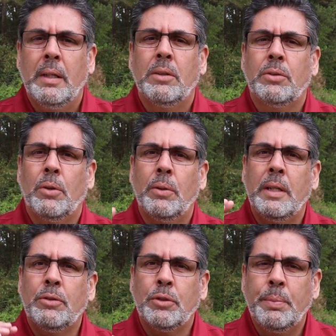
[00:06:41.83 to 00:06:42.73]
So
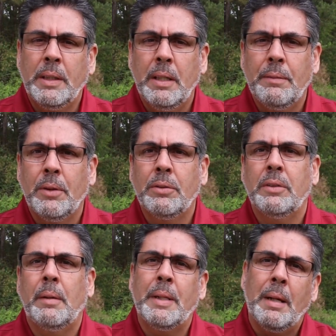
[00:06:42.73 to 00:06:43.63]
in introspective
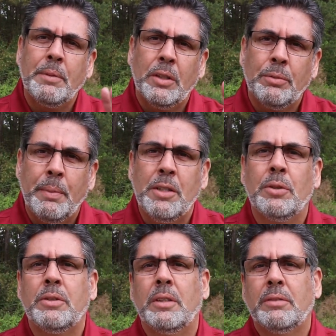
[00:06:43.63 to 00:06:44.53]
hypnosis, I'm just
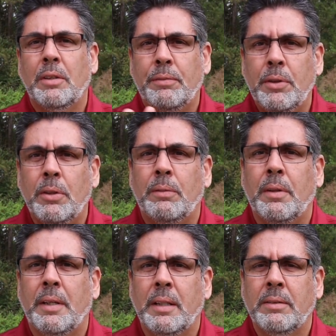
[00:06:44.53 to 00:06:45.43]
mentioning just a few of
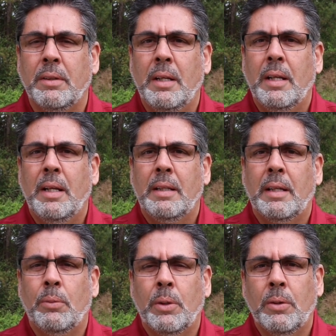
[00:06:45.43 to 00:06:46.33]
the things
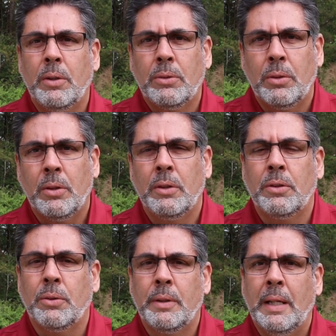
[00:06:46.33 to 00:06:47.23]
that we're going to
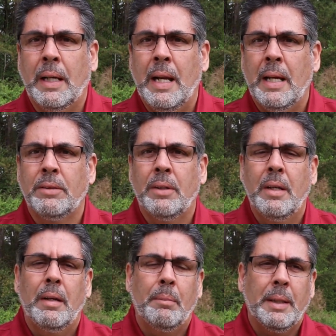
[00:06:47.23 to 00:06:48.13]
learn during that class.
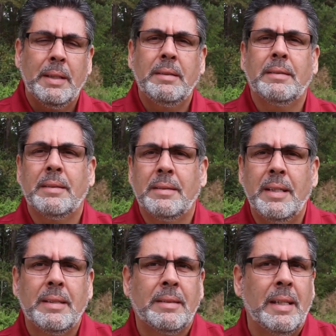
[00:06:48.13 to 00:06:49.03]
But this is a
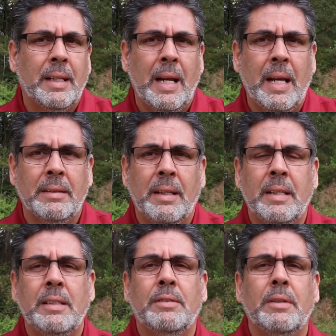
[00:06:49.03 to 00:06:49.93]
6-day class,
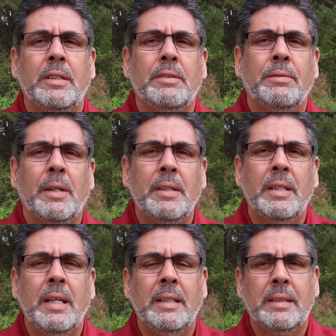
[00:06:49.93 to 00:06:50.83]
and it's
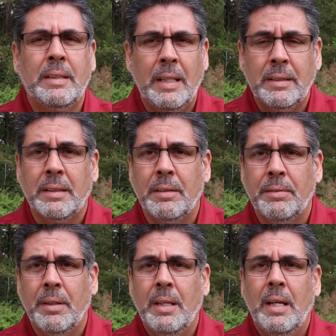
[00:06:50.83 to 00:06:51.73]
very
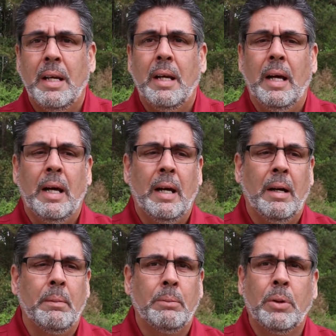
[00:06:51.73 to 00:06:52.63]
intensive.
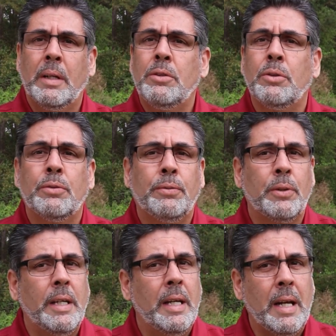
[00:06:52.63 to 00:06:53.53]
We're going to use
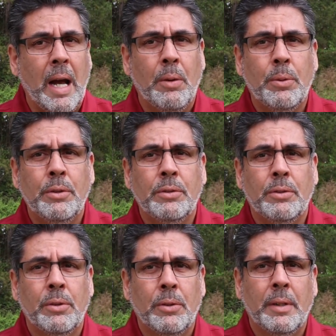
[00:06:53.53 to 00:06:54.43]
48 hours
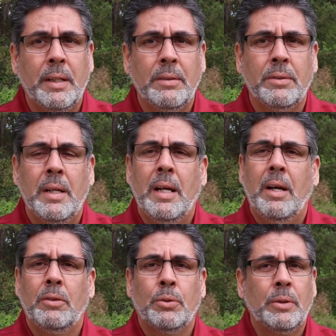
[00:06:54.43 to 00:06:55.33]
to do this.
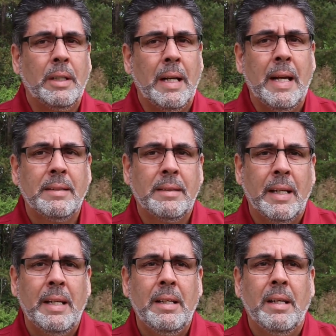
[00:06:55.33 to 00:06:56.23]
During the last
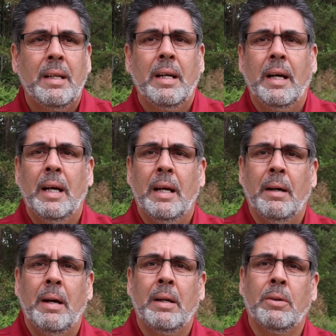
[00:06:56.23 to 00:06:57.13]
day,
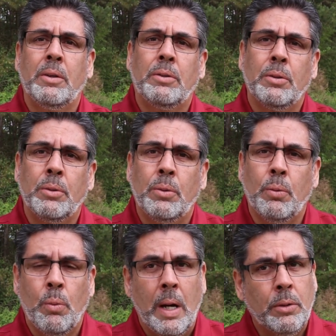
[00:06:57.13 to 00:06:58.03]
I'm going to do
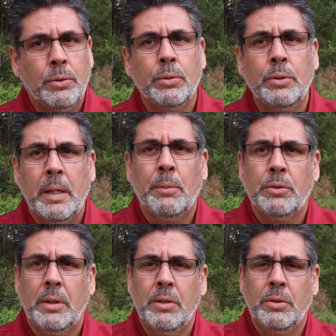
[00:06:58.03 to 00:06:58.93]
1 or 2 demo
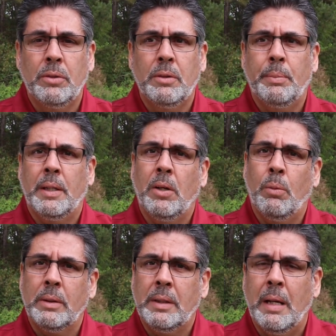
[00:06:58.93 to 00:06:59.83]
sessions, depending
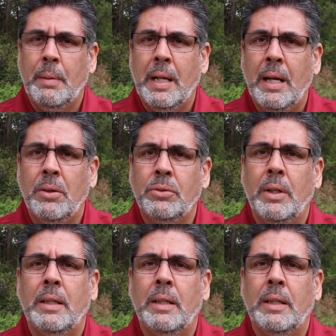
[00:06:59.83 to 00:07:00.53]
on what time allows.